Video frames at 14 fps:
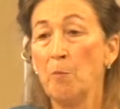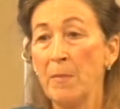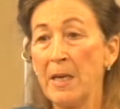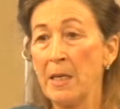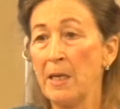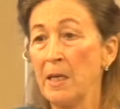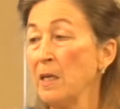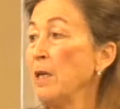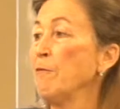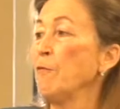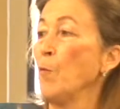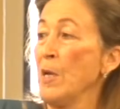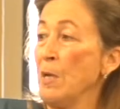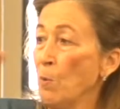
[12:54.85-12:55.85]
meaning if
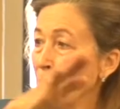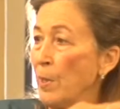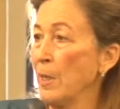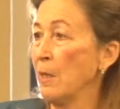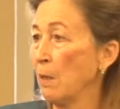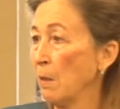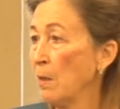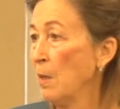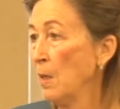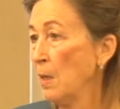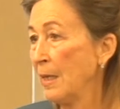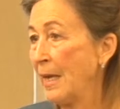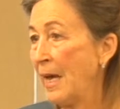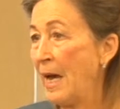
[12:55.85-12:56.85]
we were in a
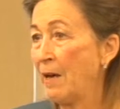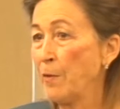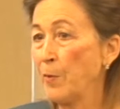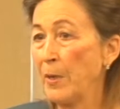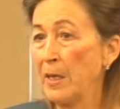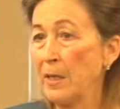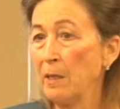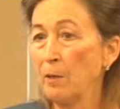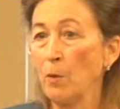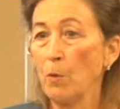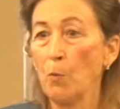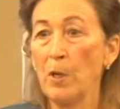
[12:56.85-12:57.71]
gathering,